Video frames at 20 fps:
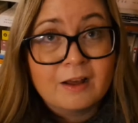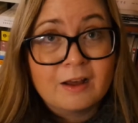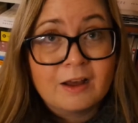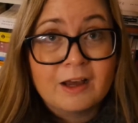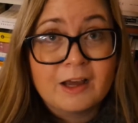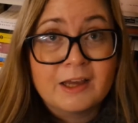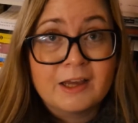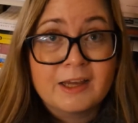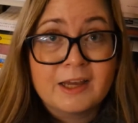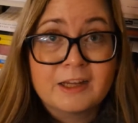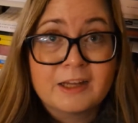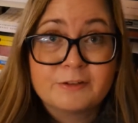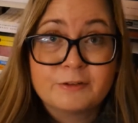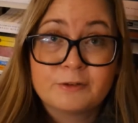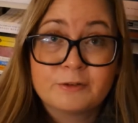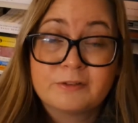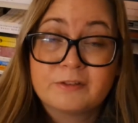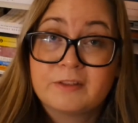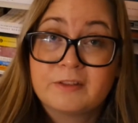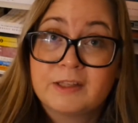had to
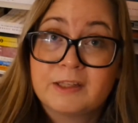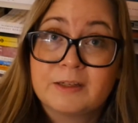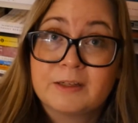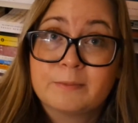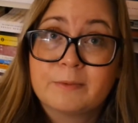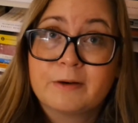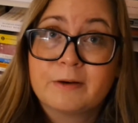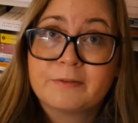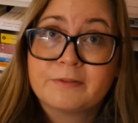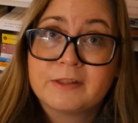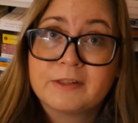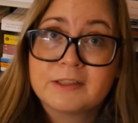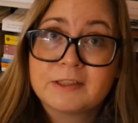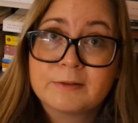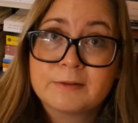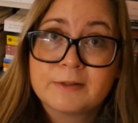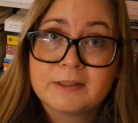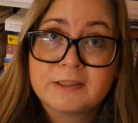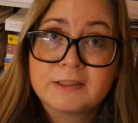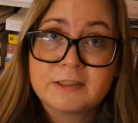think about this
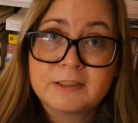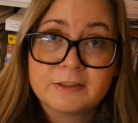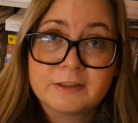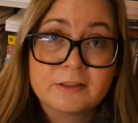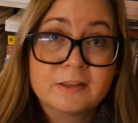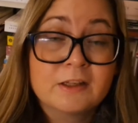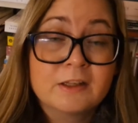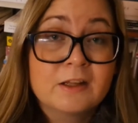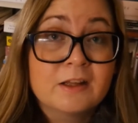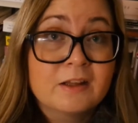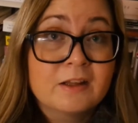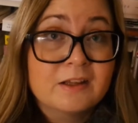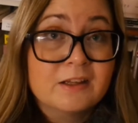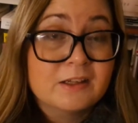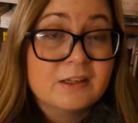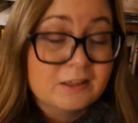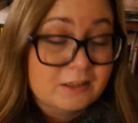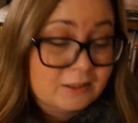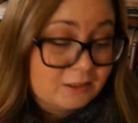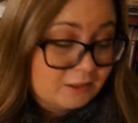question.
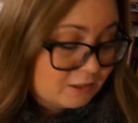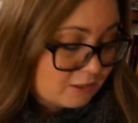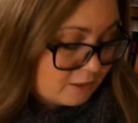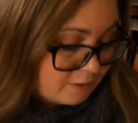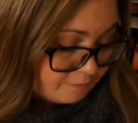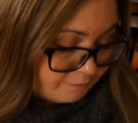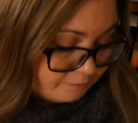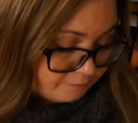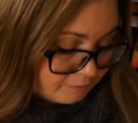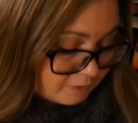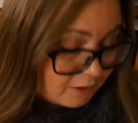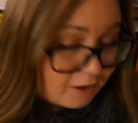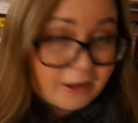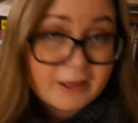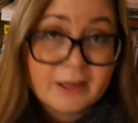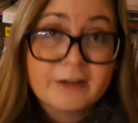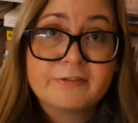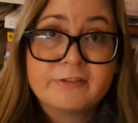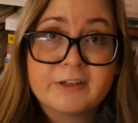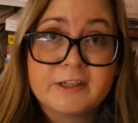I
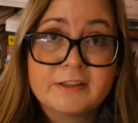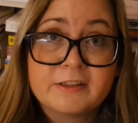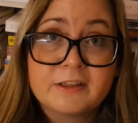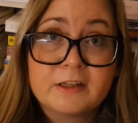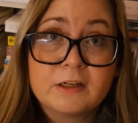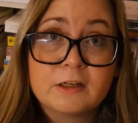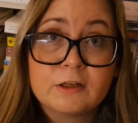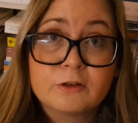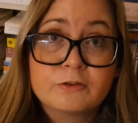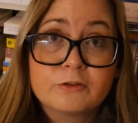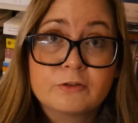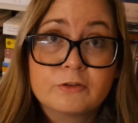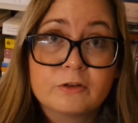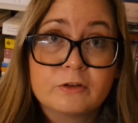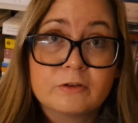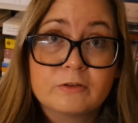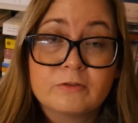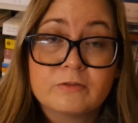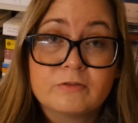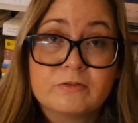have read a lot
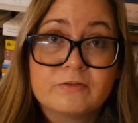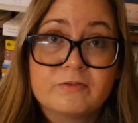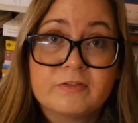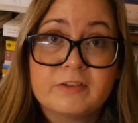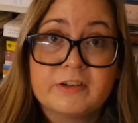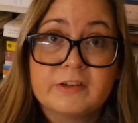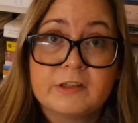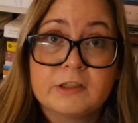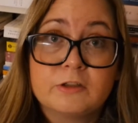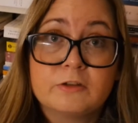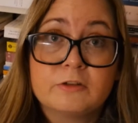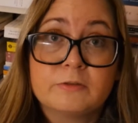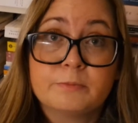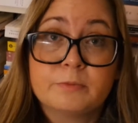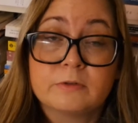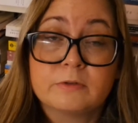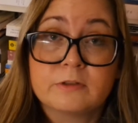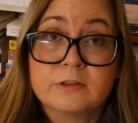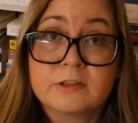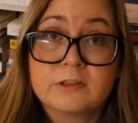of very good
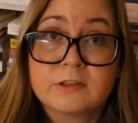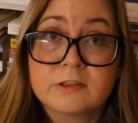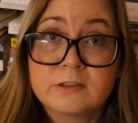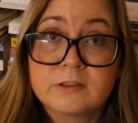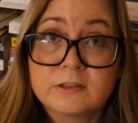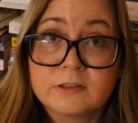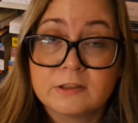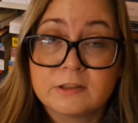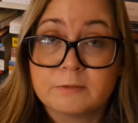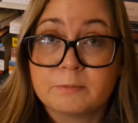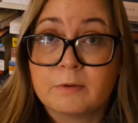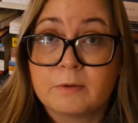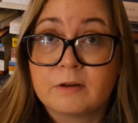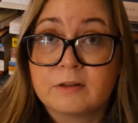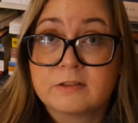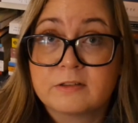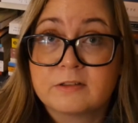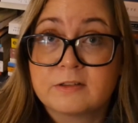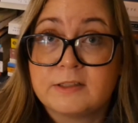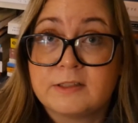books the
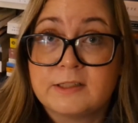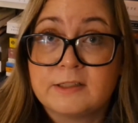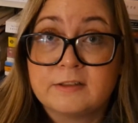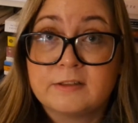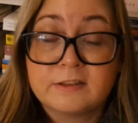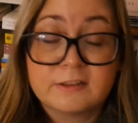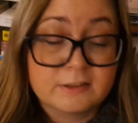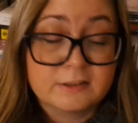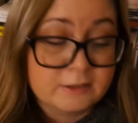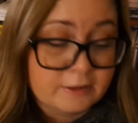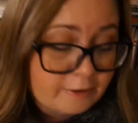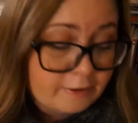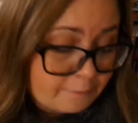past years,